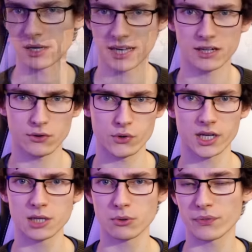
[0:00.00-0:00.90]
mechanical
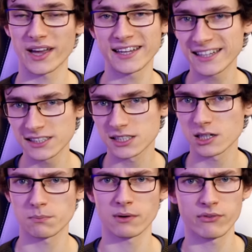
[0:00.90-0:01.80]
keyboard that is going
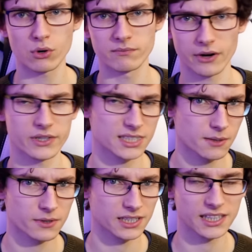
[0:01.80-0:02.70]
to perform very
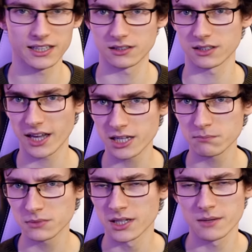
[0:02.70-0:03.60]
similarly
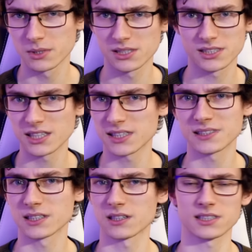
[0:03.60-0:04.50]
in-game, because this
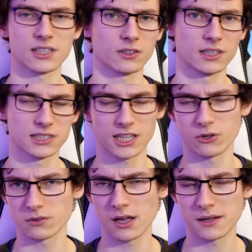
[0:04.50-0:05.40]
isn't going to suddenly
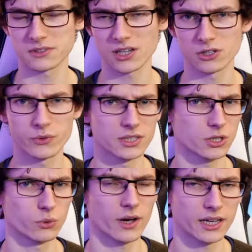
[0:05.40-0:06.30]
uh, turn you
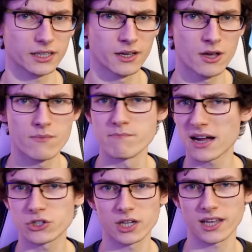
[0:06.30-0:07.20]
into a
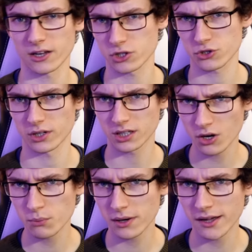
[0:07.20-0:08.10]
magic Counter-Strike
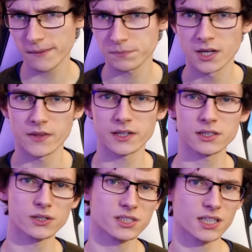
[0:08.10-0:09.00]
Go player, then
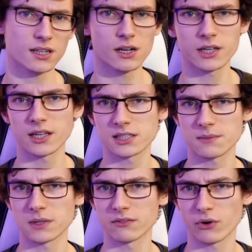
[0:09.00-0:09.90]
consider looking at
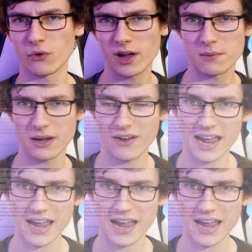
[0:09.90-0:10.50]
something for around about